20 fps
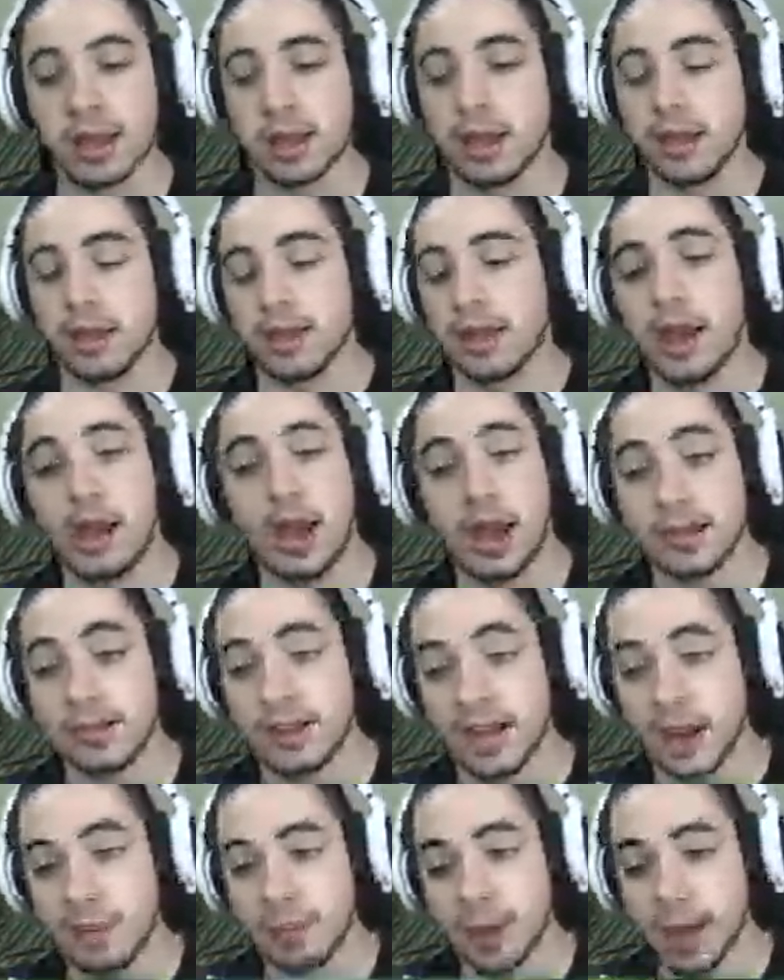You know, I
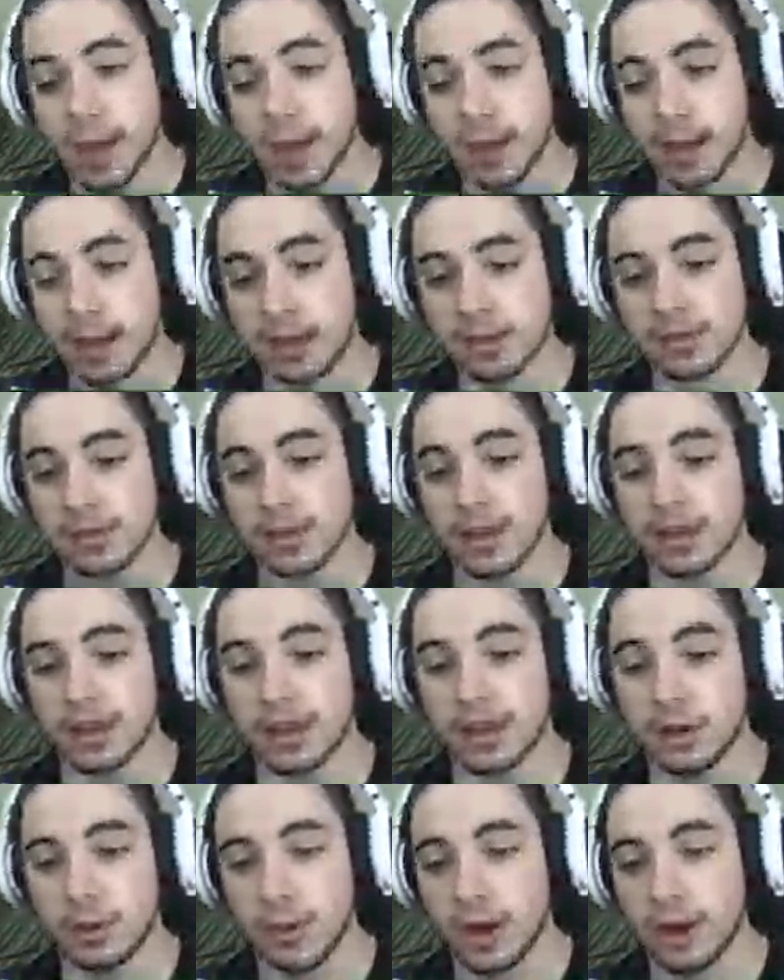sat back and I was
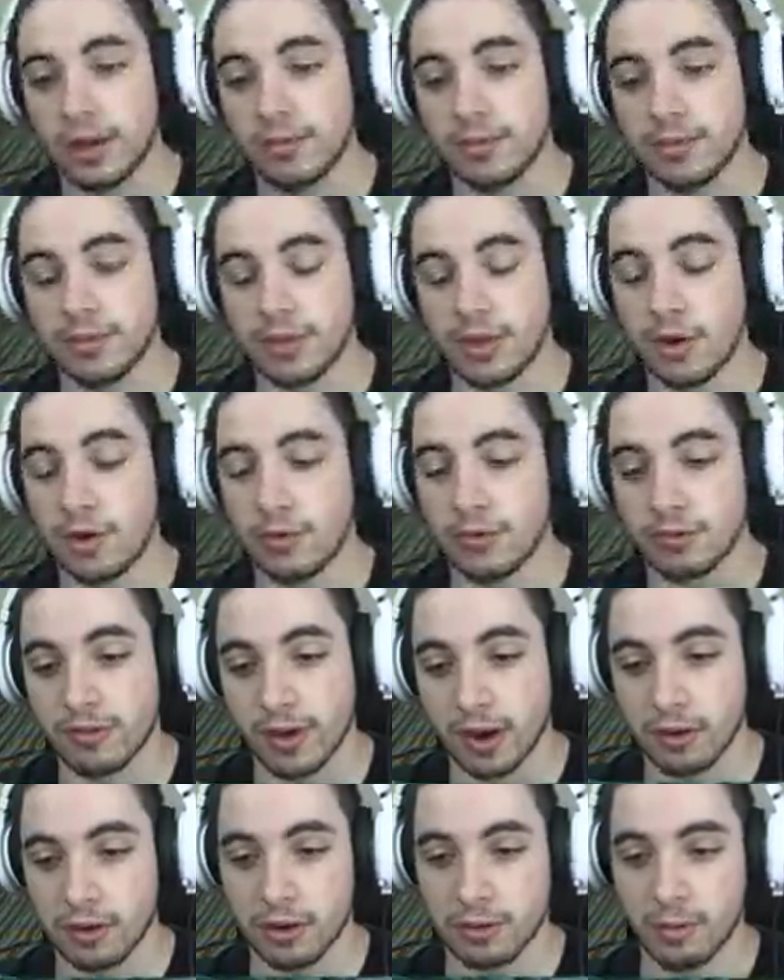like, you know what? They're
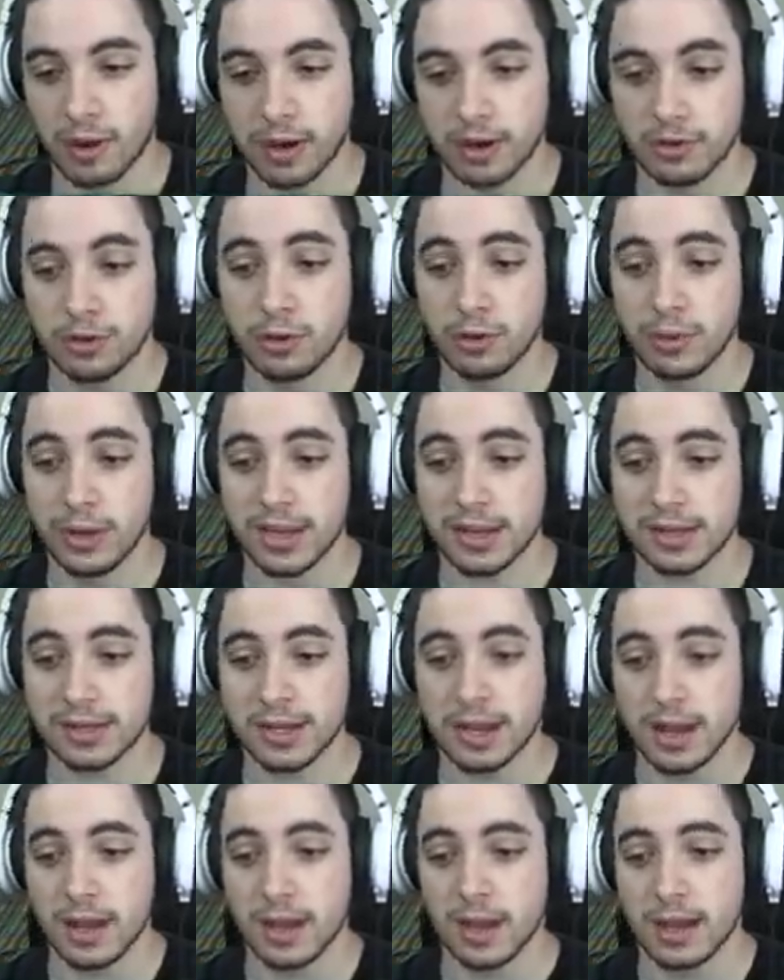very right. Two
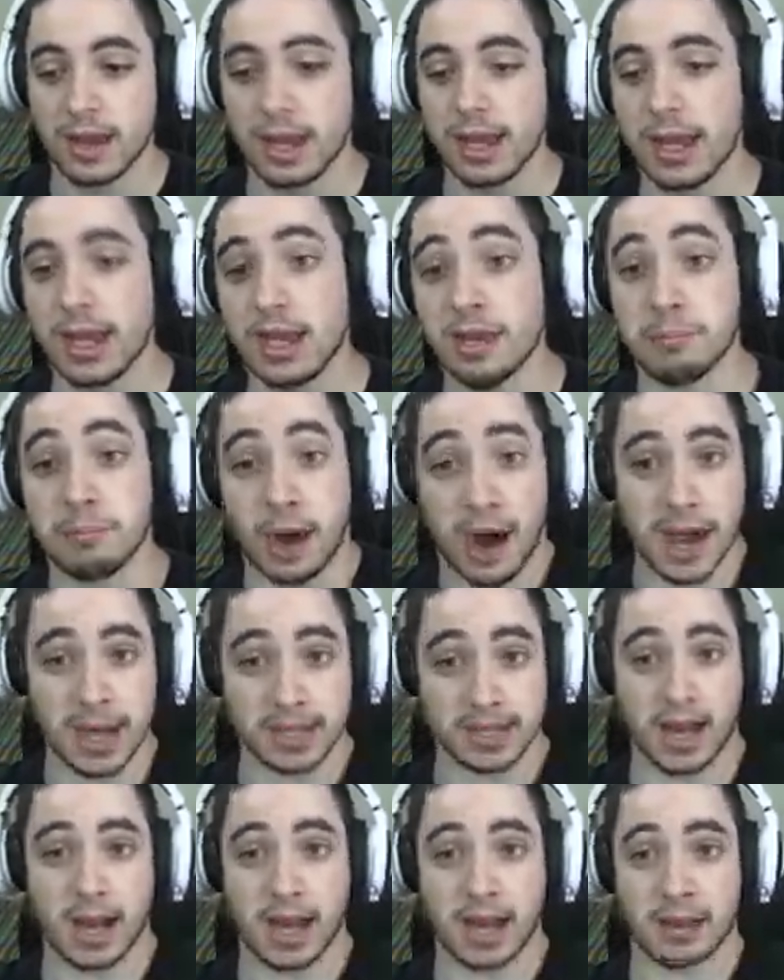weeks in
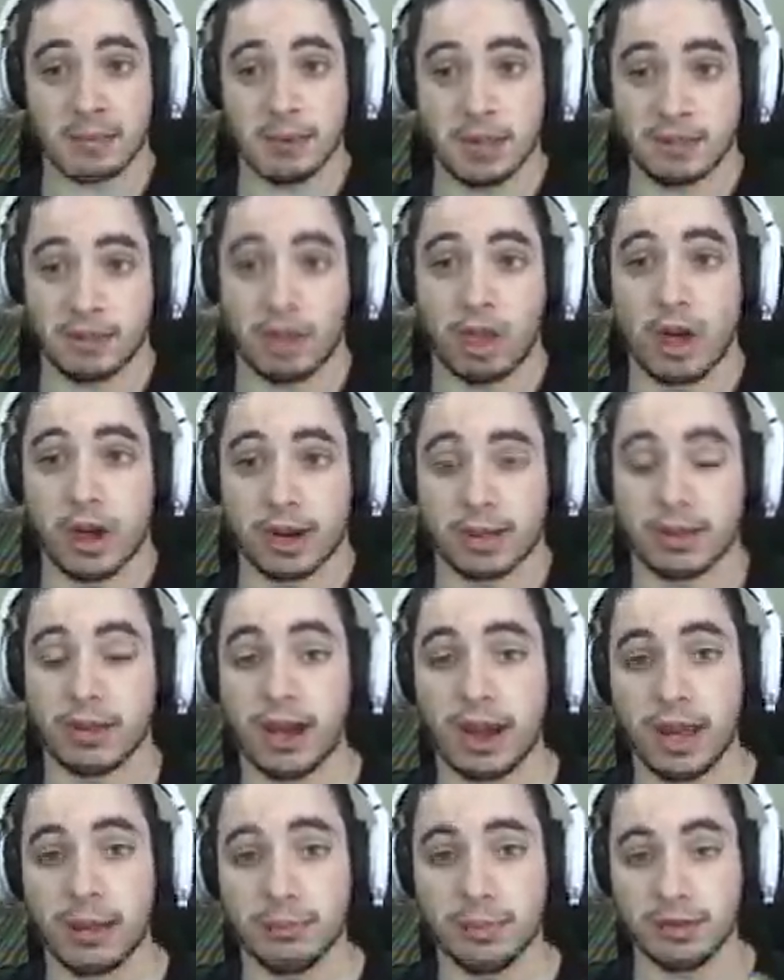my time is a lot of
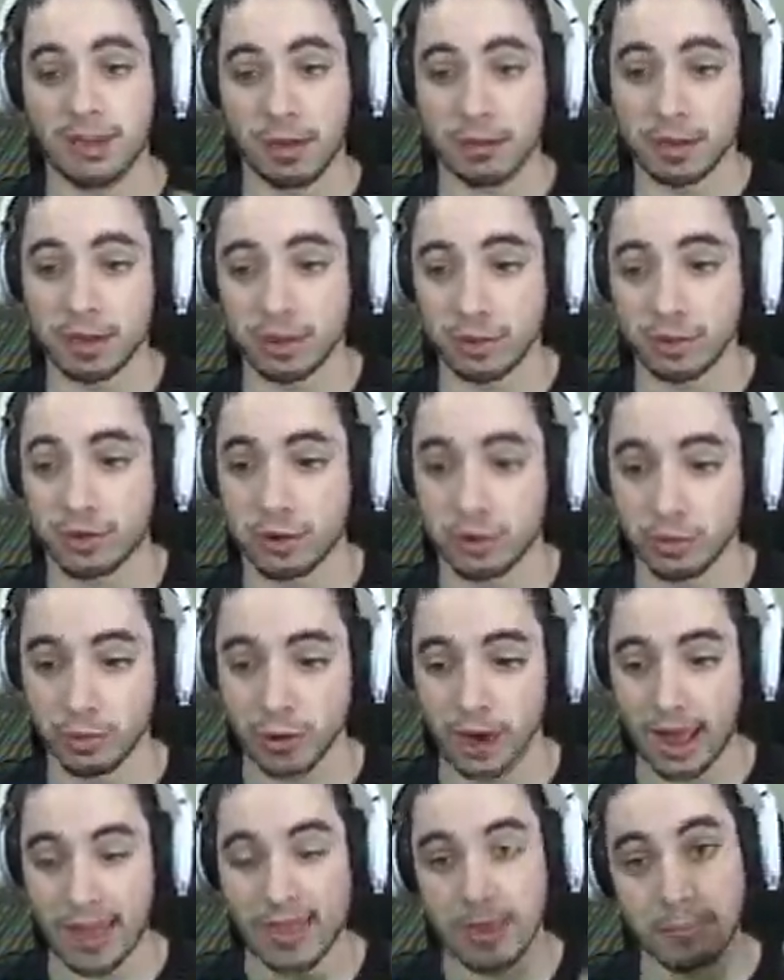time because I'm a
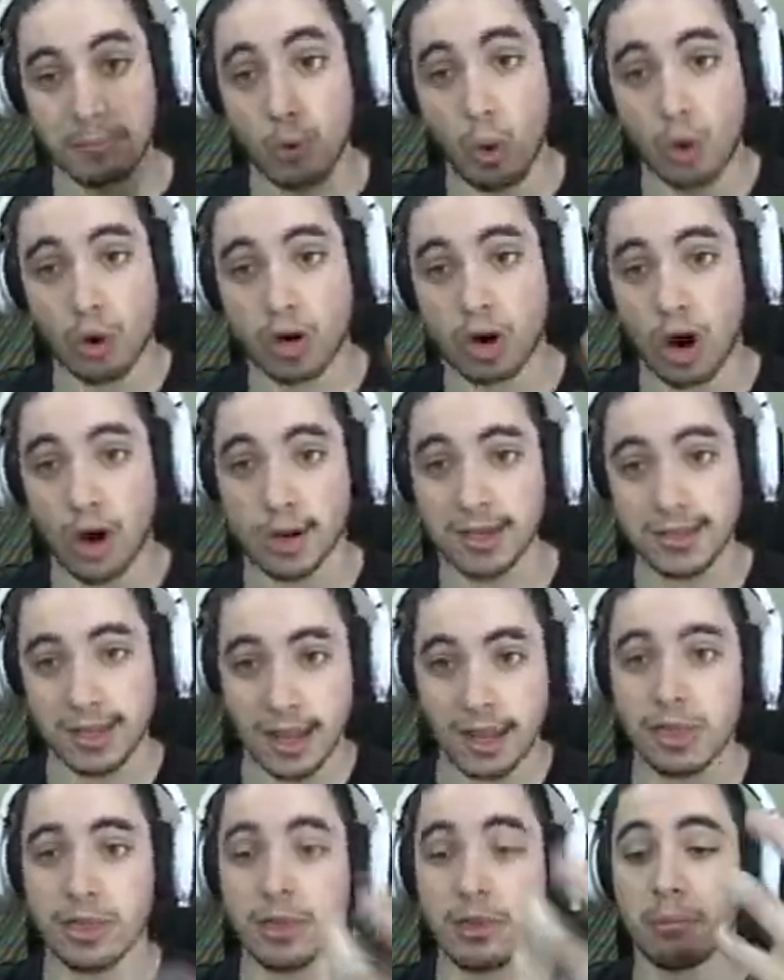YouTuber and the more
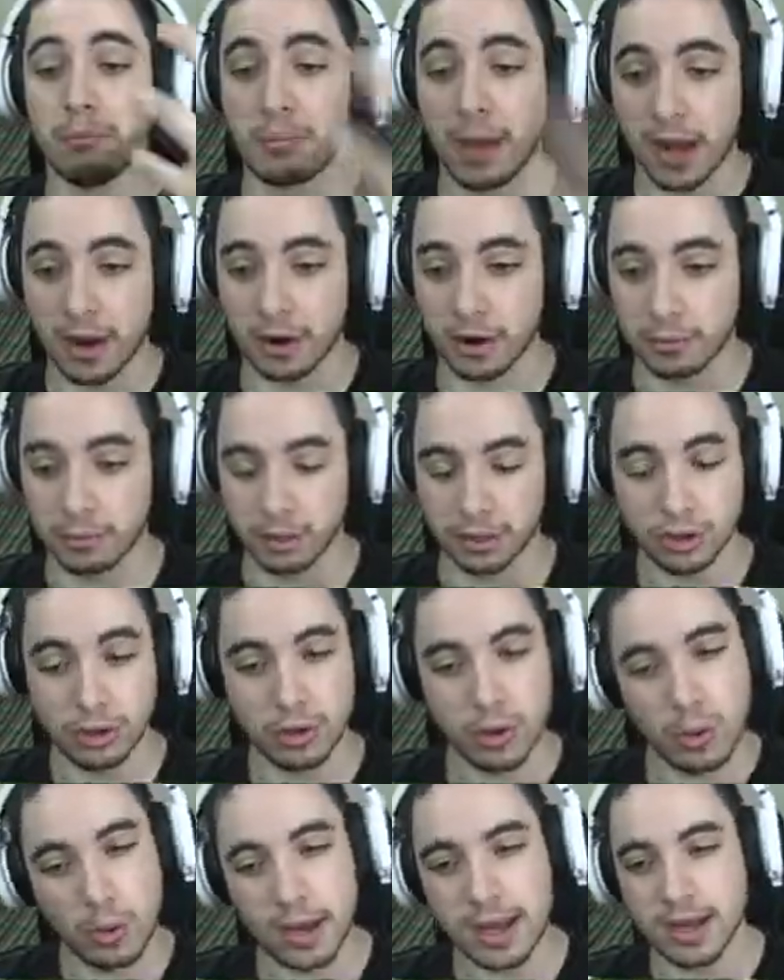content the better. But
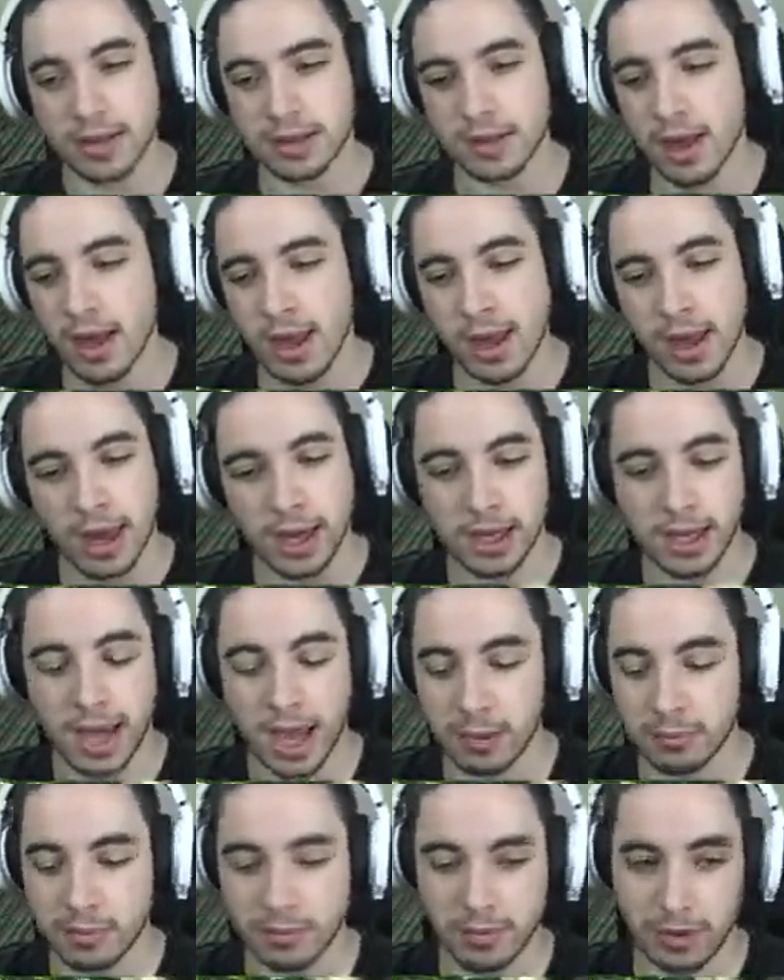two weeks in
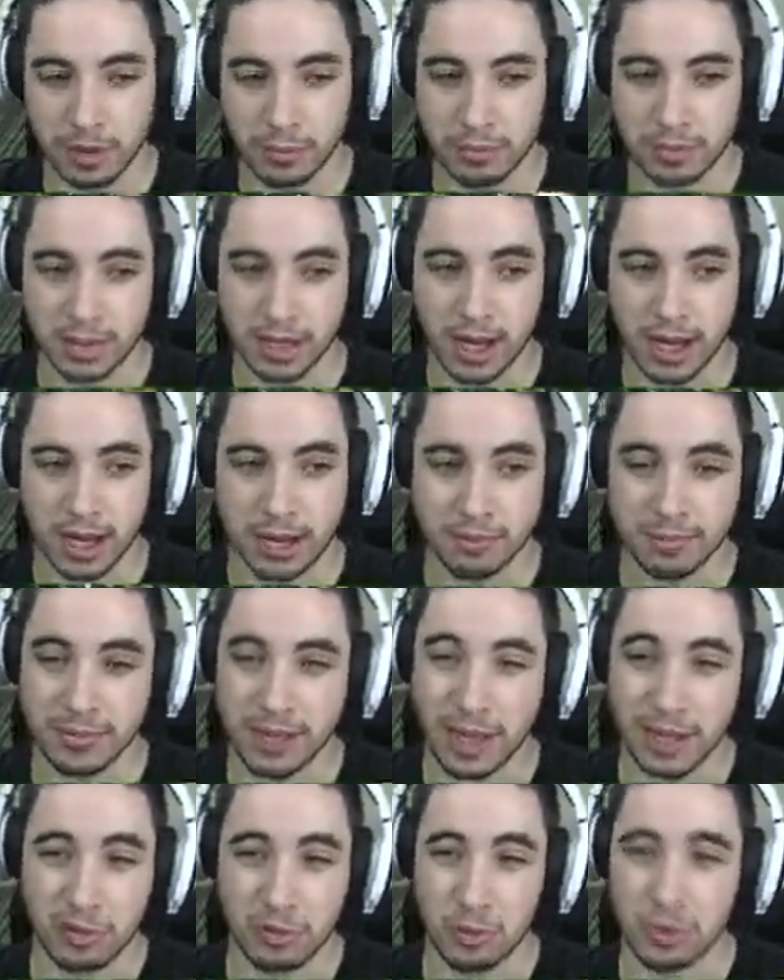game developer time
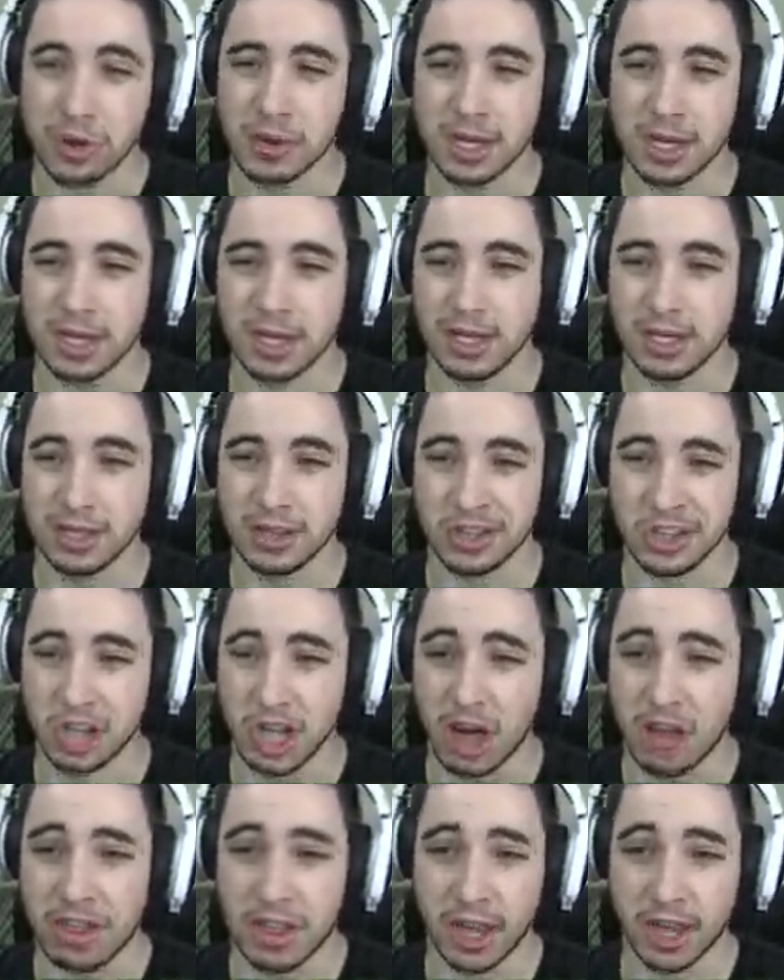is really
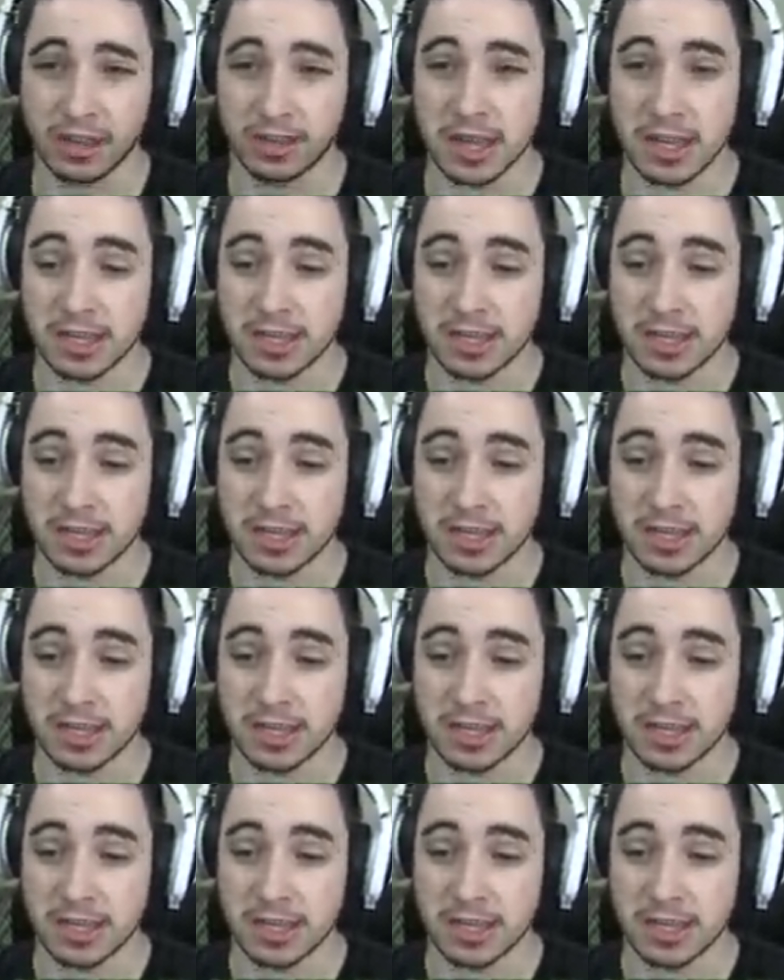nothing.